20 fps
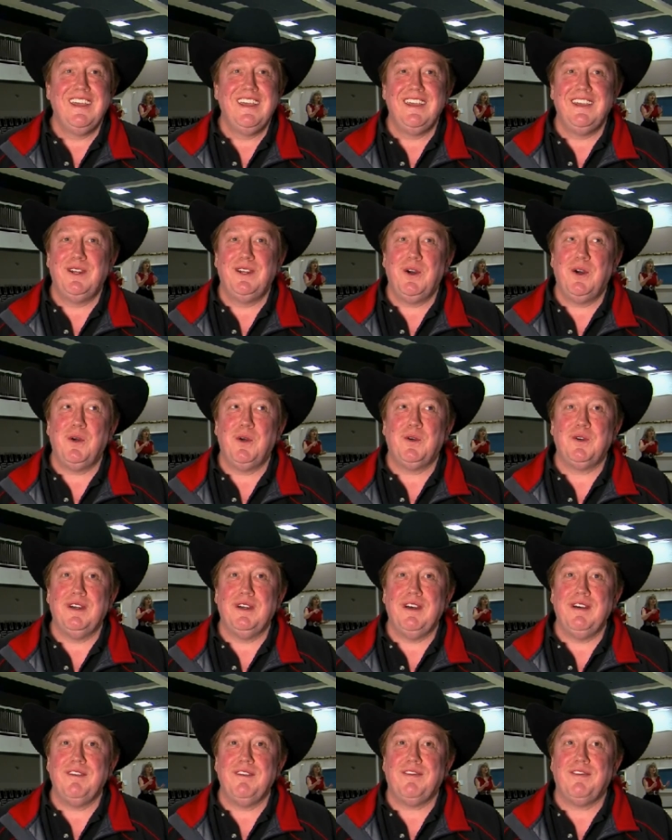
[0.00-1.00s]
You know,
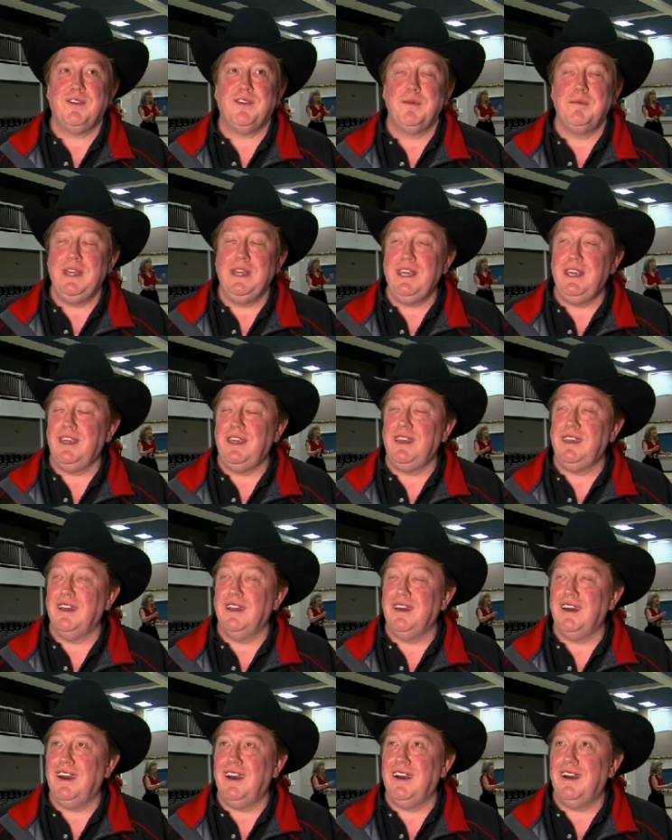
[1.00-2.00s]
for me,
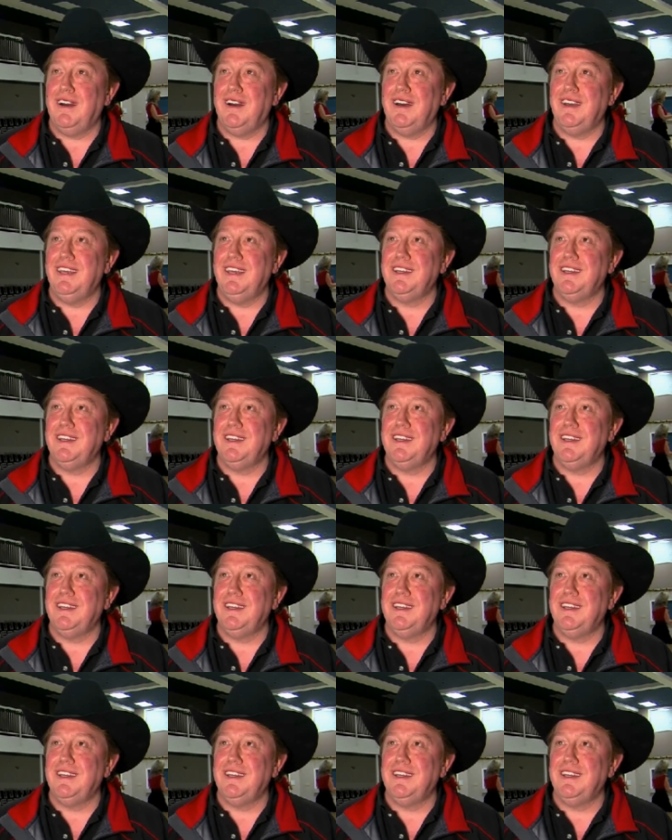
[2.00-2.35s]
uh,